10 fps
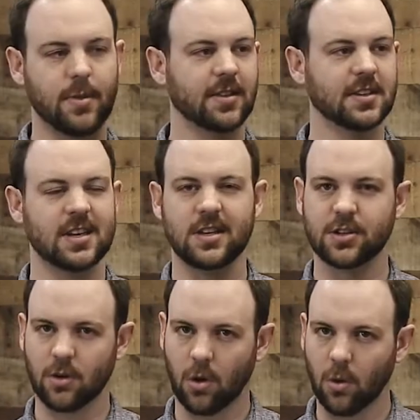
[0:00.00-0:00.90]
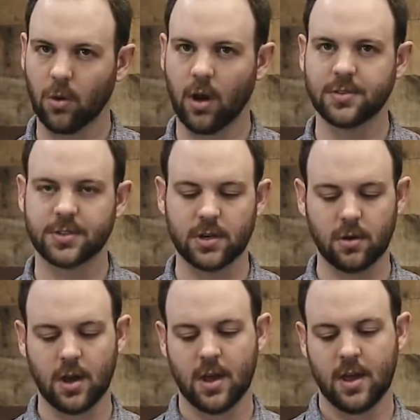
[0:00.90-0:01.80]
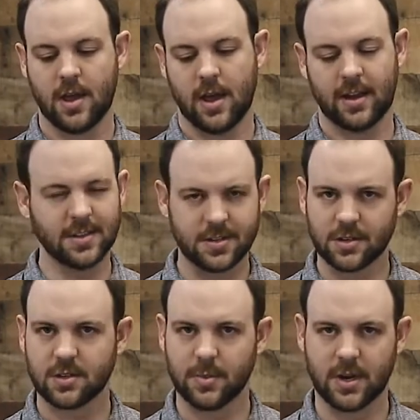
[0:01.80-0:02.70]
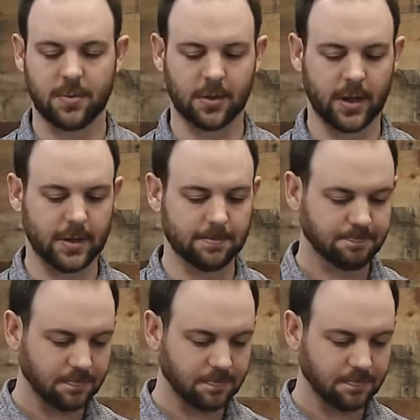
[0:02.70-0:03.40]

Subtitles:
to make this easier to hold on to and easier to manipulate.